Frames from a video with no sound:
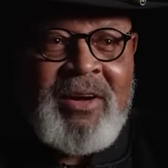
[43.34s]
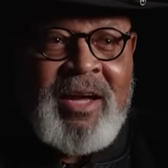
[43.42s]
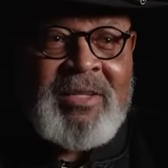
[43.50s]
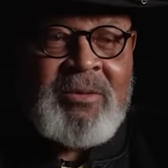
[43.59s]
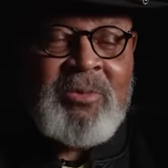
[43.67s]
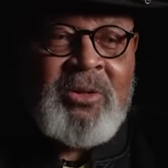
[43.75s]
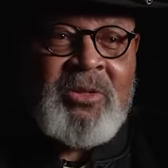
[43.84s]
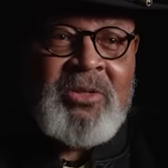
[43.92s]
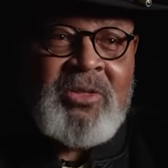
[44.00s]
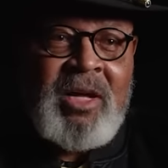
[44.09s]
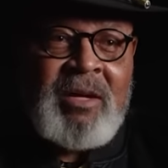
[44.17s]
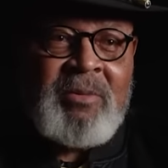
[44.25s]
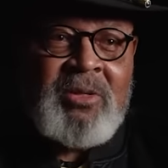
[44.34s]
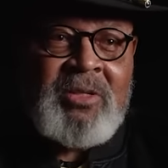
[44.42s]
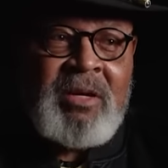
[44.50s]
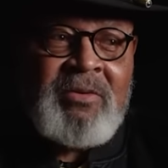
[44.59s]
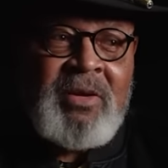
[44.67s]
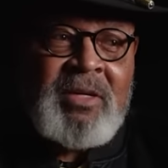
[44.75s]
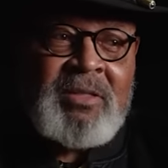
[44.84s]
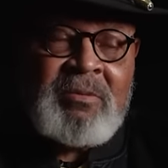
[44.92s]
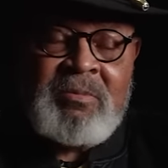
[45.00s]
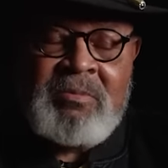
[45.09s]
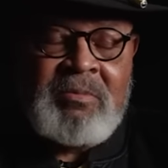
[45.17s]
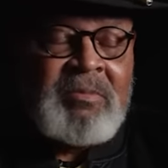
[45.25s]
I got some good assignments. I've had
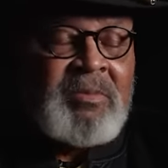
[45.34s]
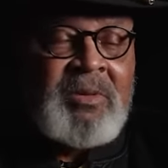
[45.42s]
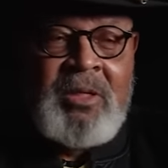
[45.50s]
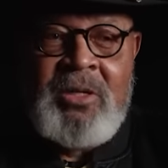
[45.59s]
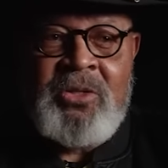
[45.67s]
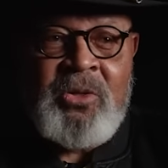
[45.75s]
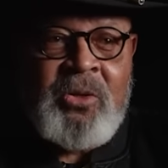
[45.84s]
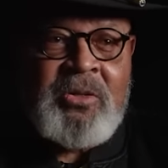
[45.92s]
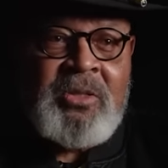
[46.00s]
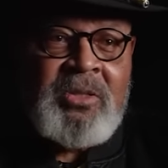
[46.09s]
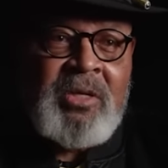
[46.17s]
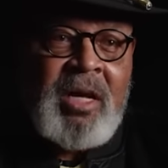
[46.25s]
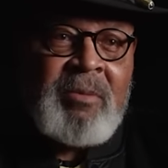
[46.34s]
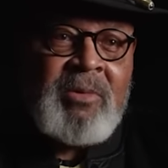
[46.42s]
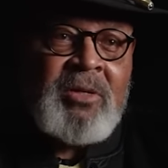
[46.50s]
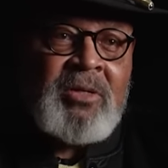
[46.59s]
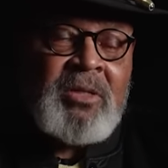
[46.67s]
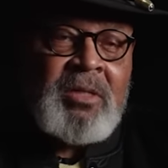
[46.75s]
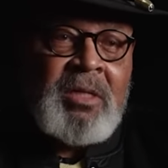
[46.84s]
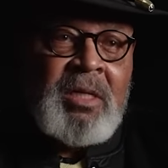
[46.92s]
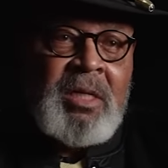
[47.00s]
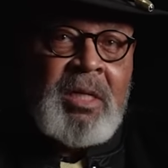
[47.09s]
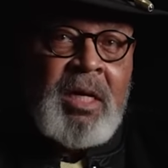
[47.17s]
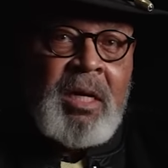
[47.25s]
some choice assignments.
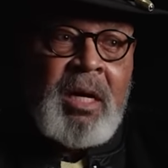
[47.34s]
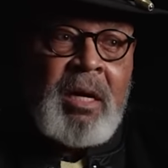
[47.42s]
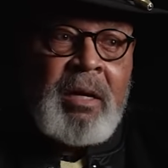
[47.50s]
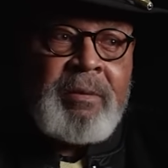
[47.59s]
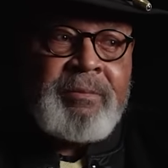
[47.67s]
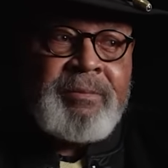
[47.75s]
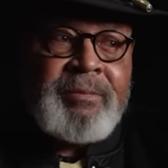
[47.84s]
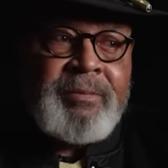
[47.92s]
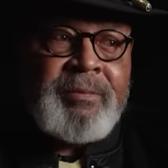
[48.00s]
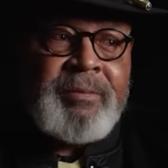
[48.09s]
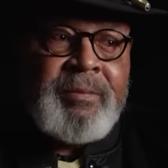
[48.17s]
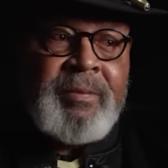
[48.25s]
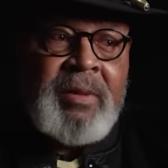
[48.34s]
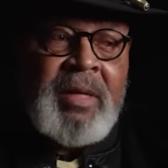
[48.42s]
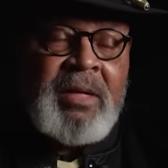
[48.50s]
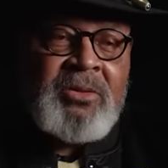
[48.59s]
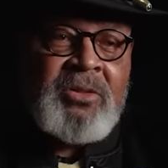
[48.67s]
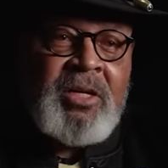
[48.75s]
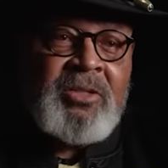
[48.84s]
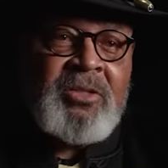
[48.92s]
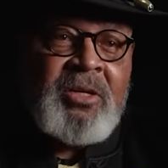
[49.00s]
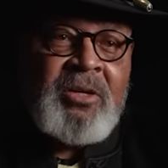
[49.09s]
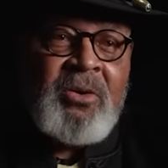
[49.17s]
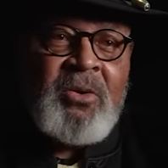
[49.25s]
Um, I was
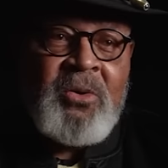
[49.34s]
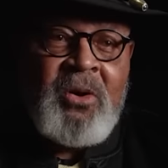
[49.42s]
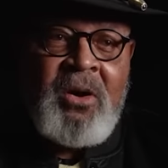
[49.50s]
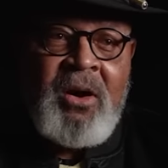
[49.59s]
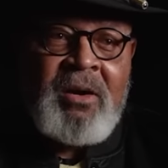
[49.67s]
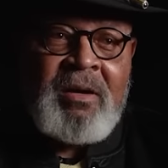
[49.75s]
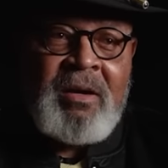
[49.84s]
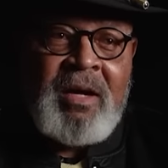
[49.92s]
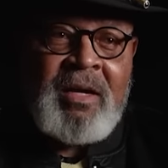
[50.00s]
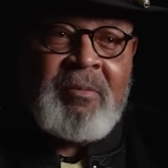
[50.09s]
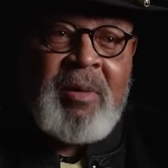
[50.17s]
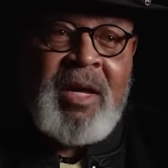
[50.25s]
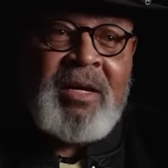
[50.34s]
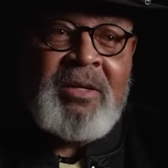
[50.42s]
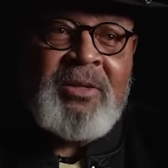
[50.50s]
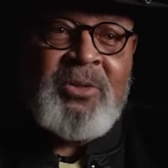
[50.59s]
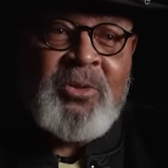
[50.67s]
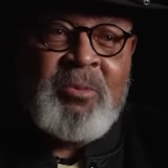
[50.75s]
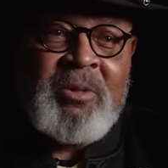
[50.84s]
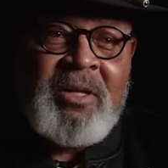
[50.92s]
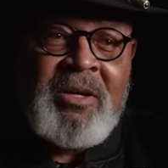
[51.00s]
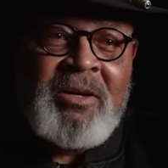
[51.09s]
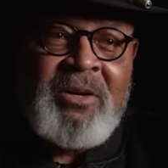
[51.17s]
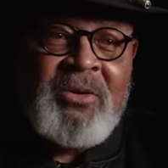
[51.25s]
stationed in the Old Guard, and I commanded the Tomb of
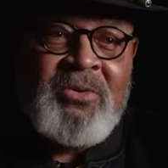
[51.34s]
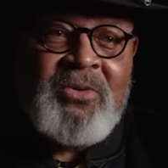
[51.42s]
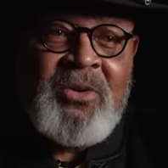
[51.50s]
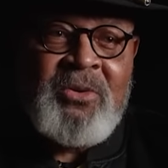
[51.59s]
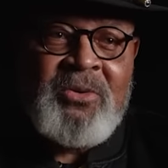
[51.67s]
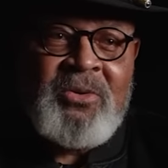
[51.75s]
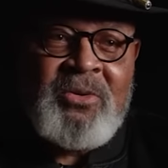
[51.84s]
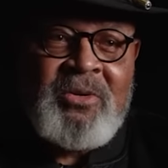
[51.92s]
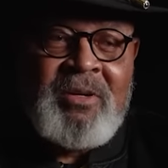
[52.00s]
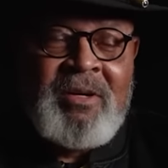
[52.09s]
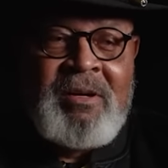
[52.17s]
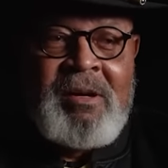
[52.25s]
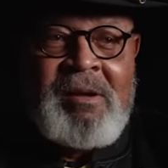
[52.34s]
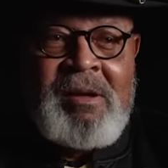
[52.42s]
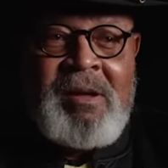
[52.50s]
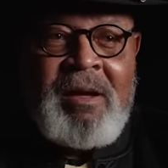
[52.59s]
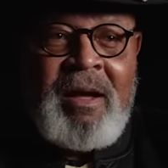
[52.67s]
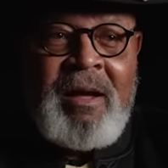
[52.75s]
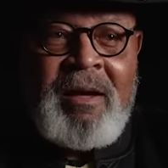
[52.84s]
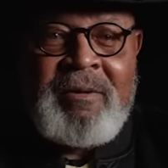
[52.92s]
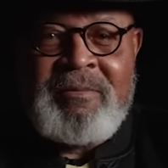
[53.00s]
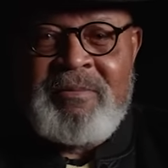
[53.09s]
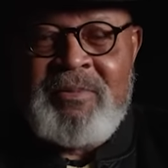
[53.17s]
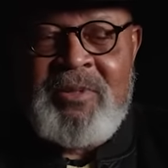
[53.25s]
the Unknown Soldier, uh,
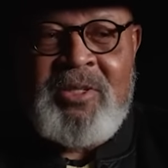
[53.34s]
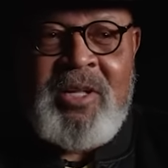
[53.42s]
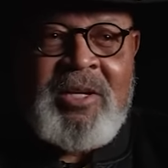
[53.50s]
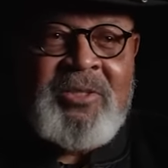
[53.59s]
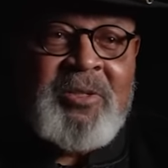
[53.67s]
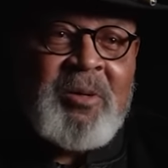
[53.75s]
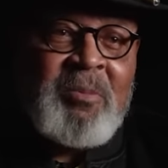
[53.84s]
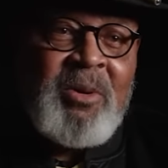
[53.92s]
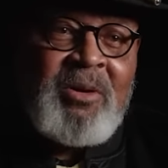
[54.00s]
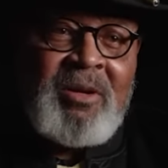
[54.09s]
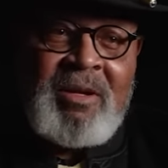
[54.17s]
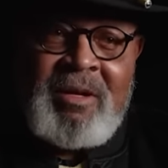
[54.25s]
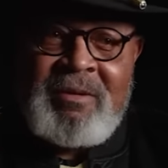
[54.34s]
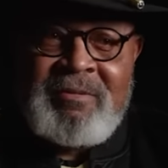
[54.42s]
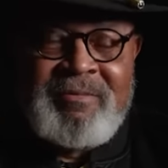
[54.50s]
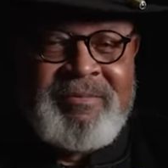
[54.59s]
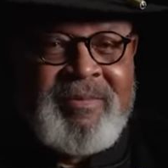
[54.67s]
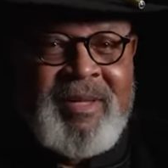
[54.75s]
stationed in Berlin.